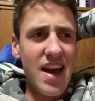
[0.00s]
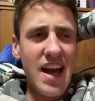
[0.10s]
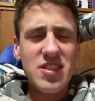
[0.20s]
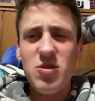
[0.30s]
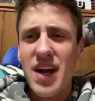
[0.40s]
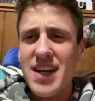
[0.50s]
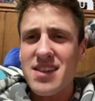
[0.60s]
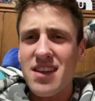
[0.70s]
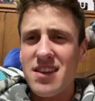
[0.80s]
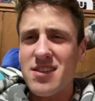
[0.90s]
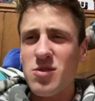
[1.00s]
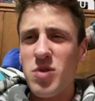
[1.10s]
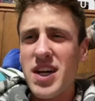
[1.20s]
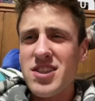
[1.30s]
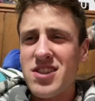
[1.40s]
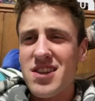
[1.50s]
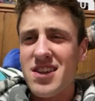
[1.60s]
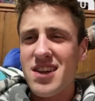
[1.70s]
add you guys on the Switch.